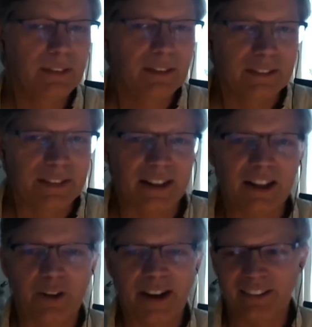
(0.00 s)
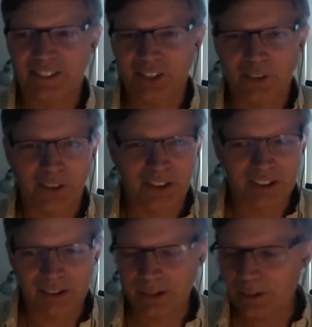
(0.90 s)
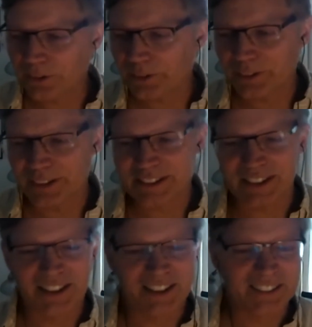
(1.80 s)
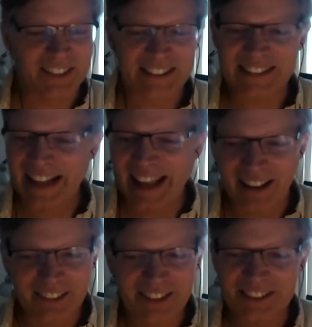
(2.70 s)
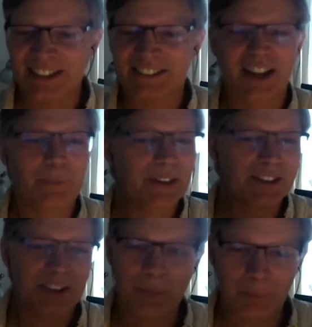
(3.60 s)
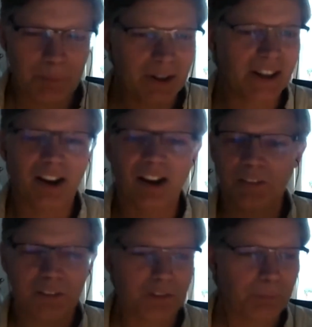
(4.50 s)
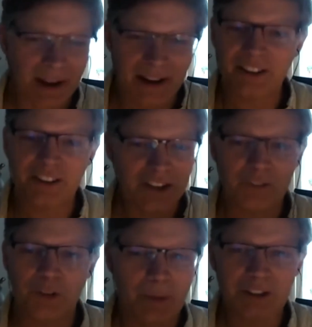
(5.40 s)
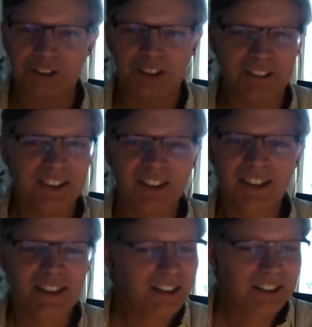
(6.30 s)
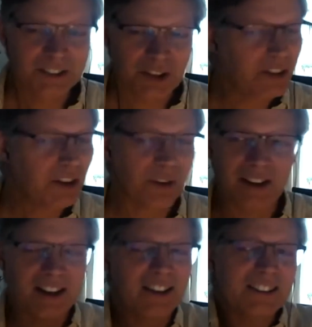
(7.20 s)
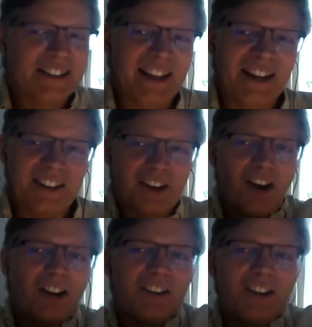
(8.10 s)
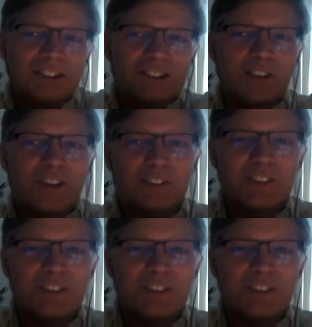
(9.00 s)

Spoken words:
technocrat, or, oh, it's an analyst that's come in to make money off of my information. Screw you, I'm not going to say anything at all. And they'll sort of